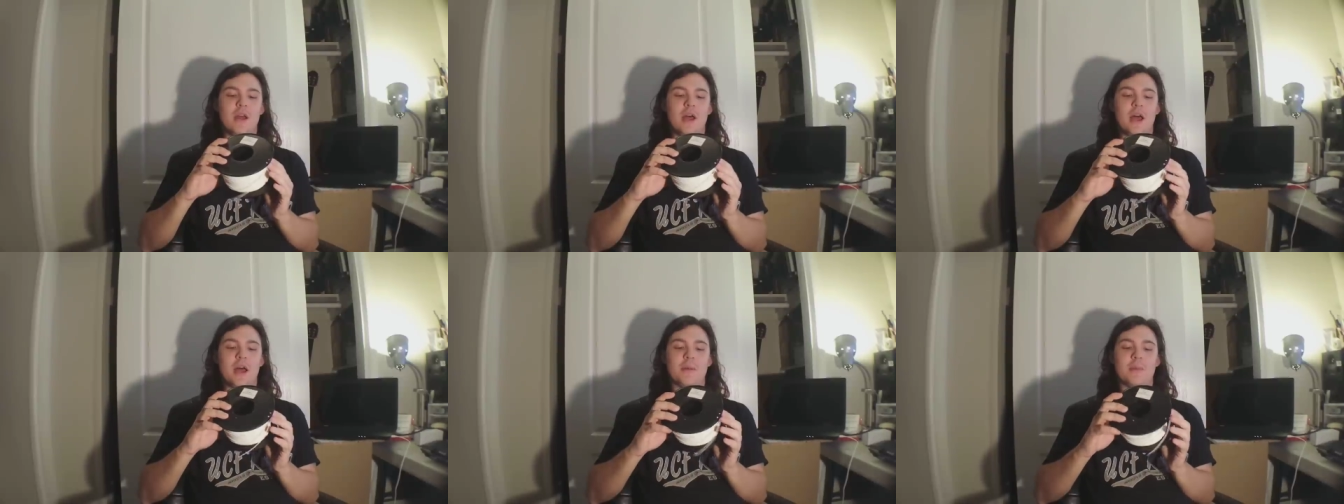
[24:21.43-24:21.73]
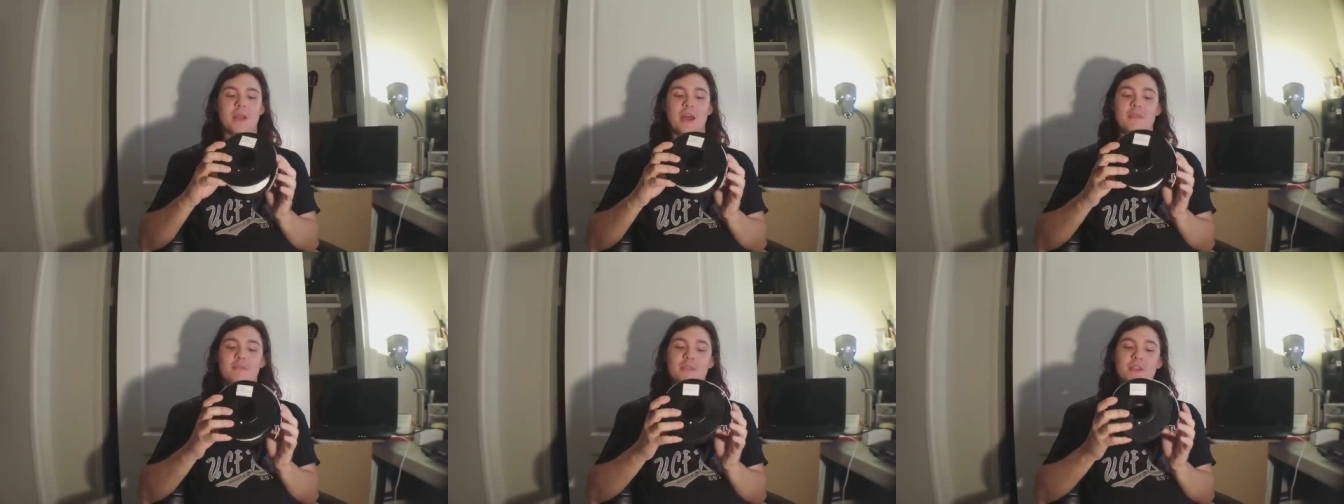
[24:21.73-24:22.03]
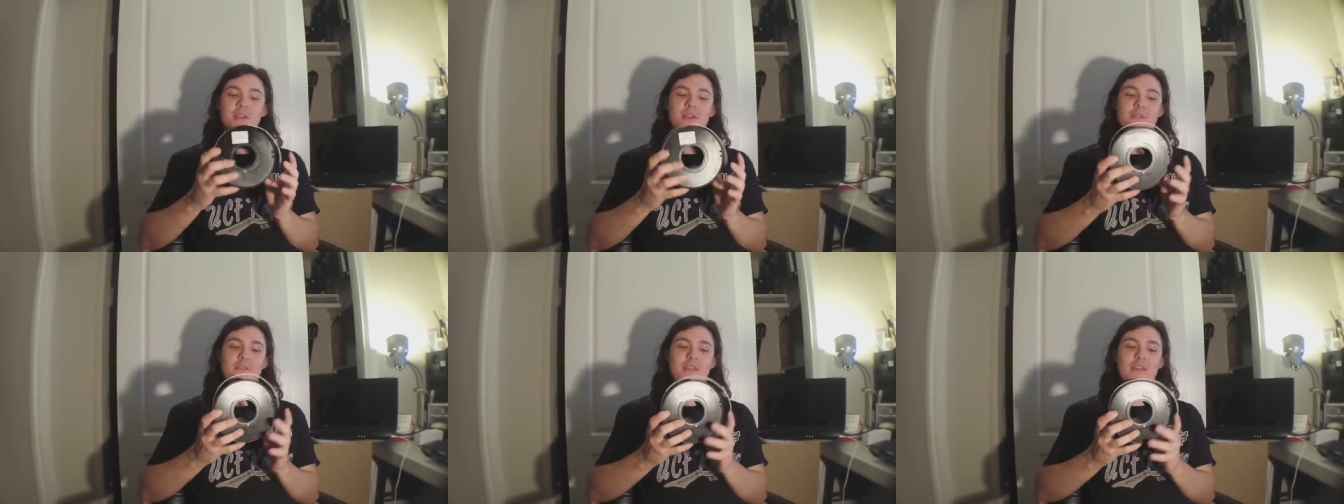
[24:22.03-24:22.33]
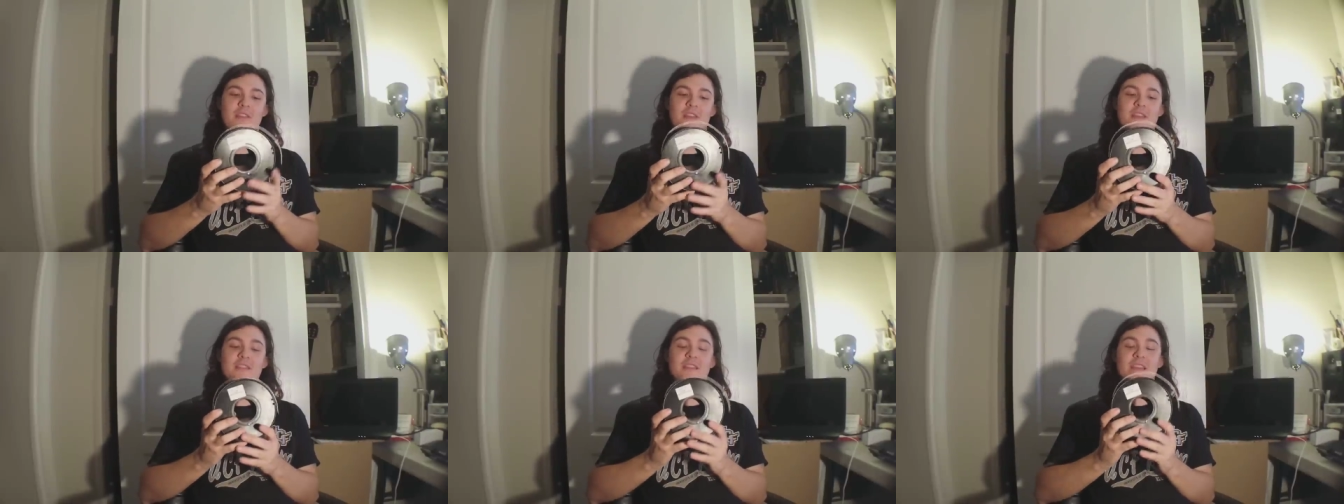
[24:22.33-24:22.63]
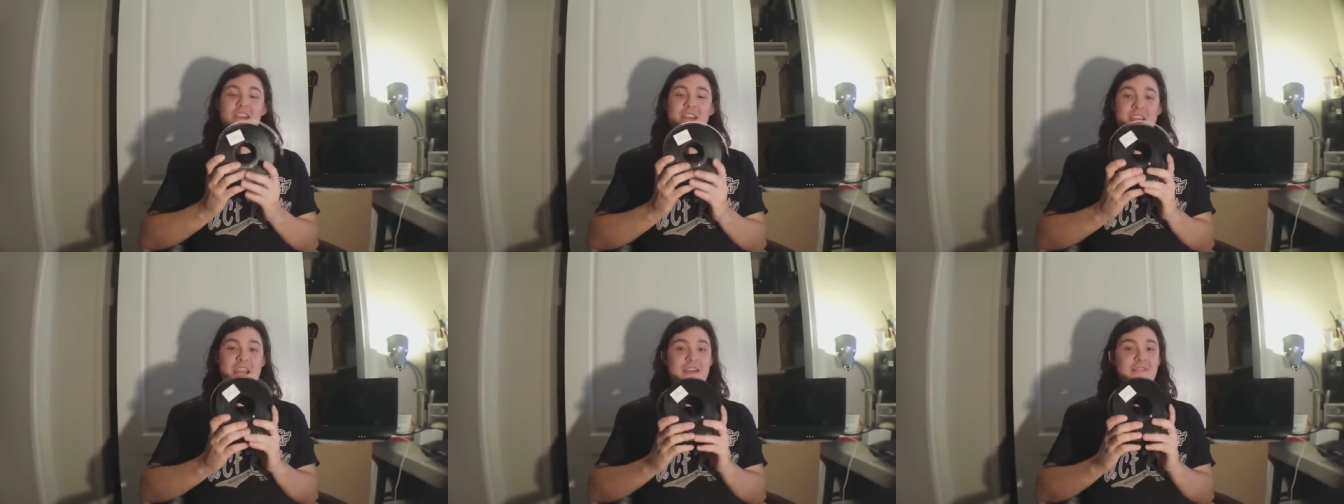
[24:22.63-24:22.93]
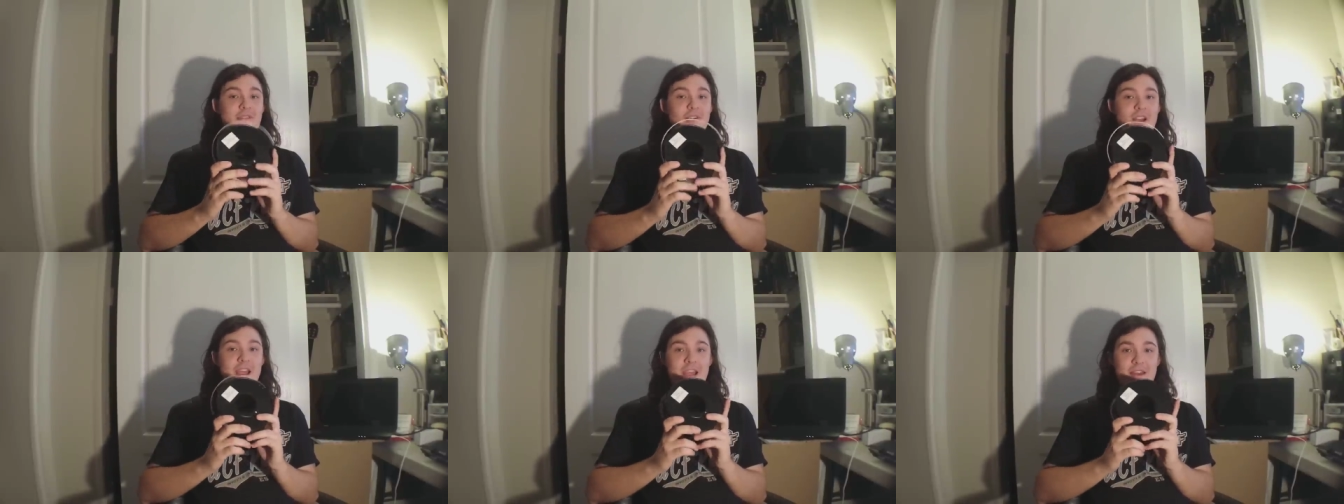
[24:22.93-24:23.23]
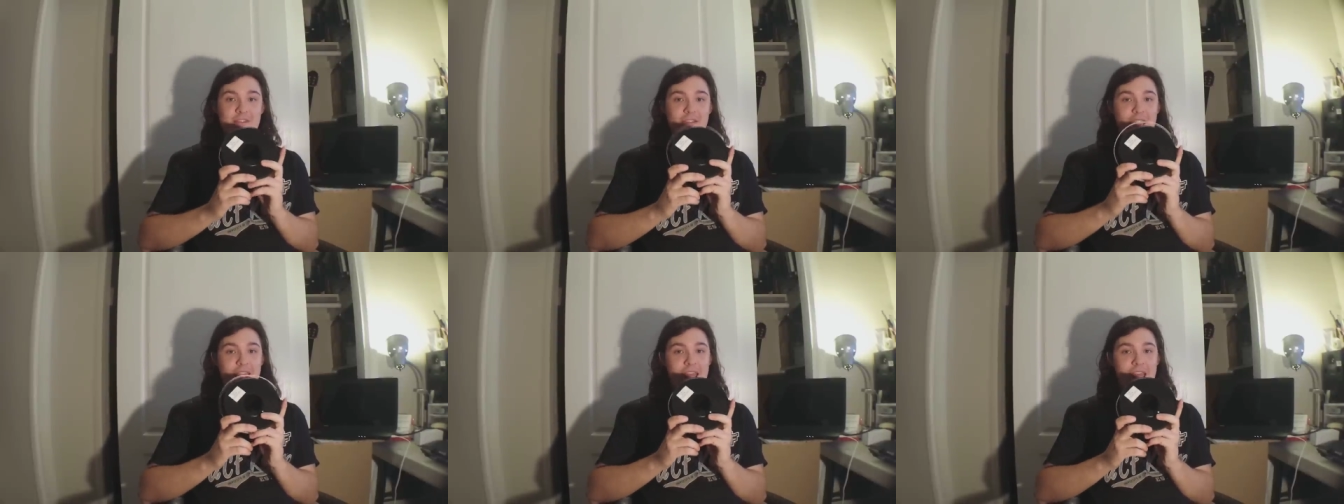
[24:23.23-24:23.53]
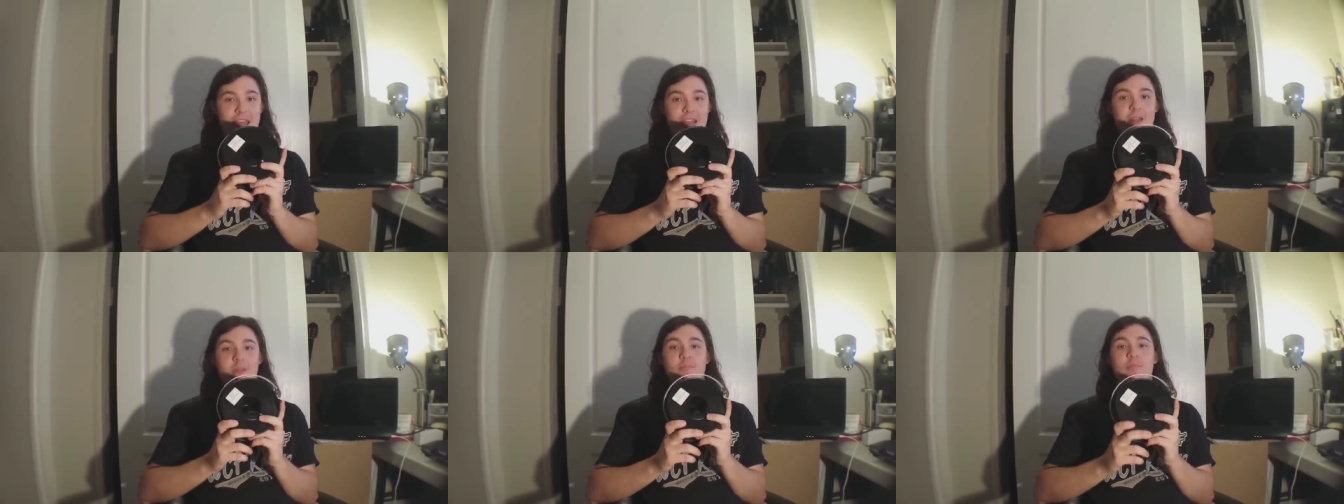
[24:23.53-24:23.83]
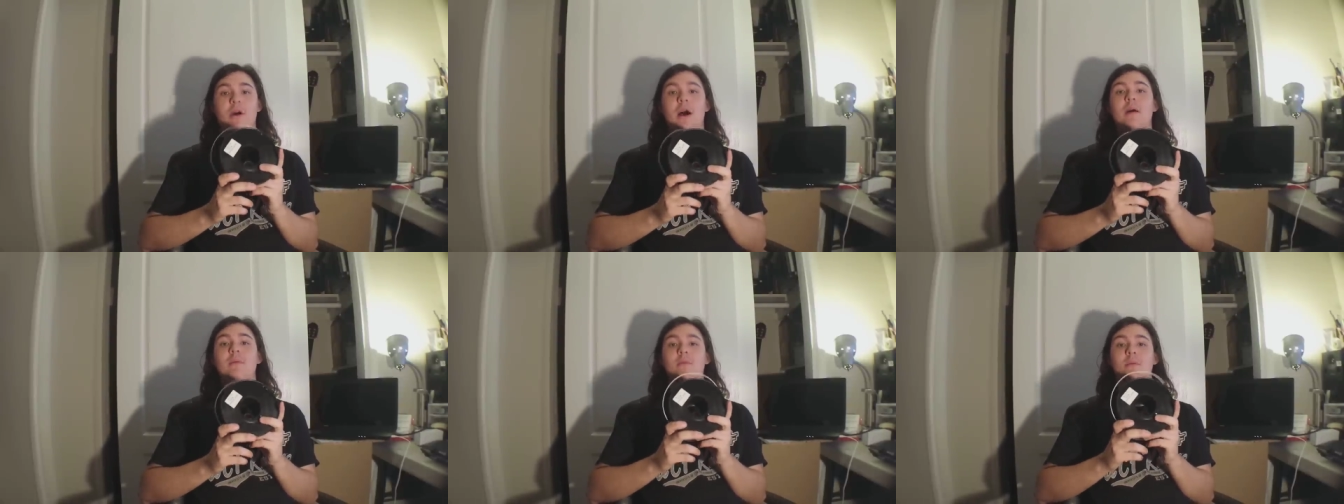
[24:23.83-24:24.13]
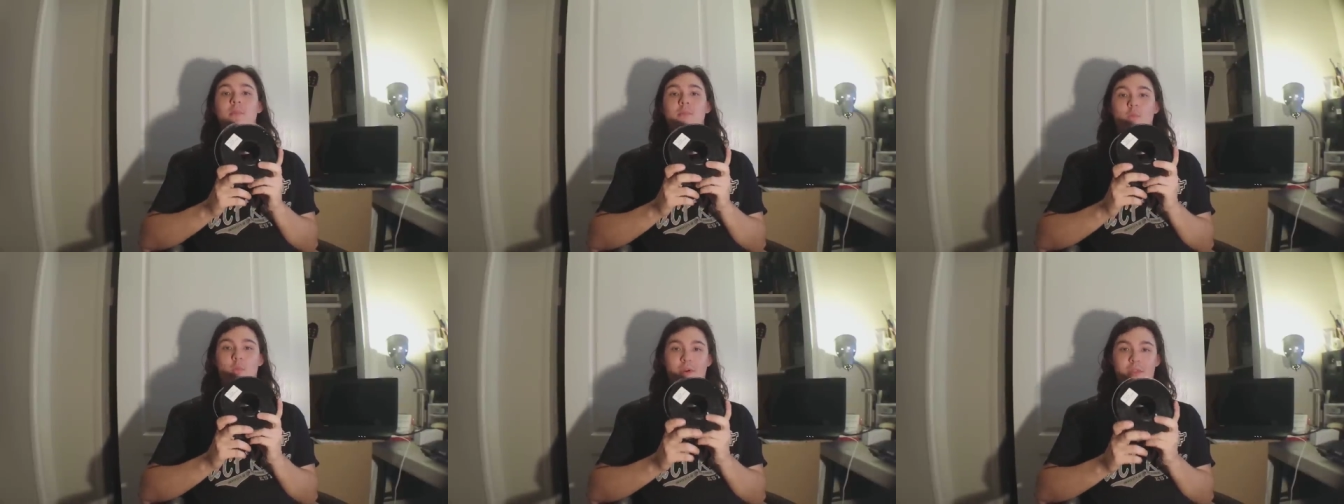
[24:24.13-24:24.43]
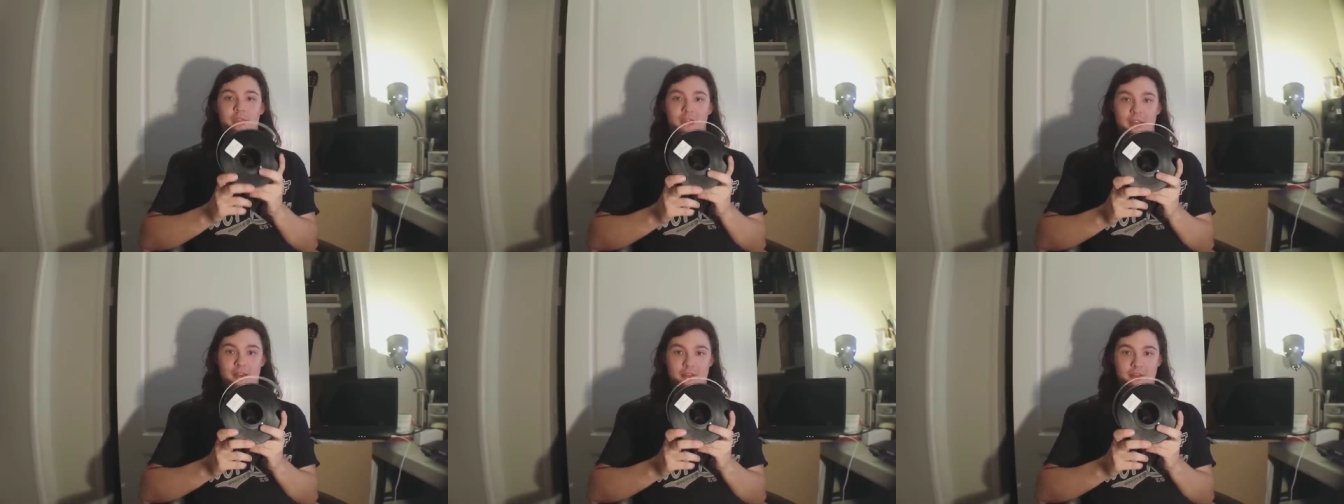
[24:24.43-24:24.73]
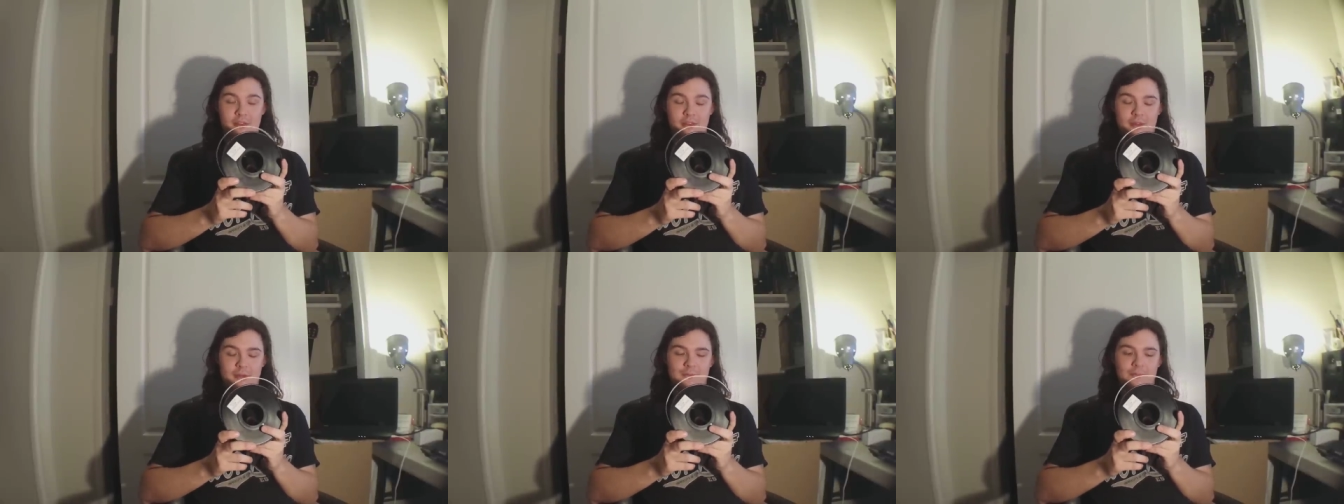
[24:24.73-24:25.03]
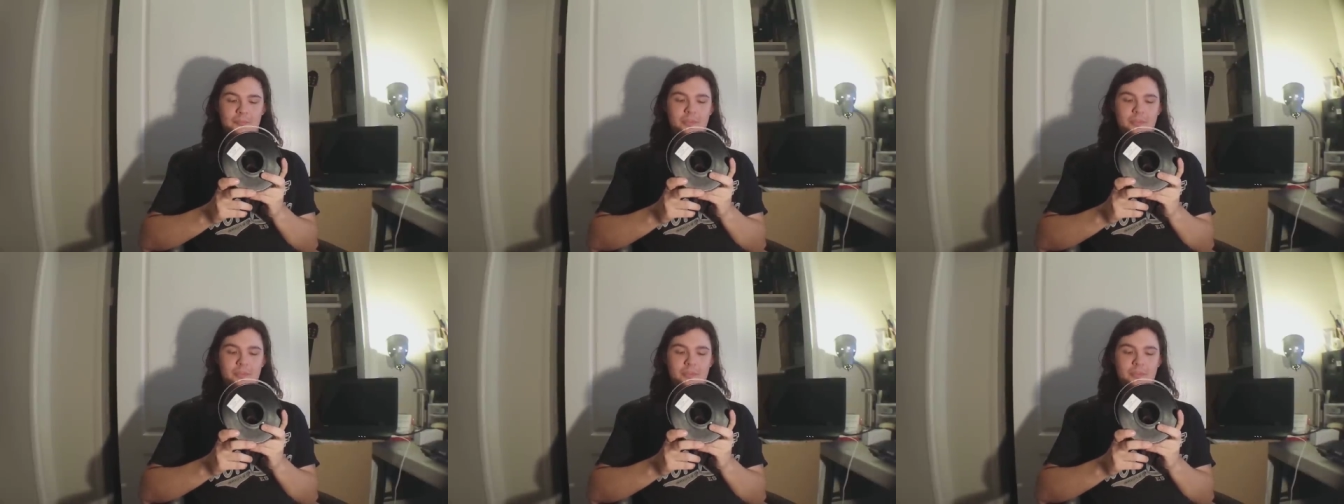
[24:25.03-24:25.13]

Um, and I've been using this and never have I had a problem with it.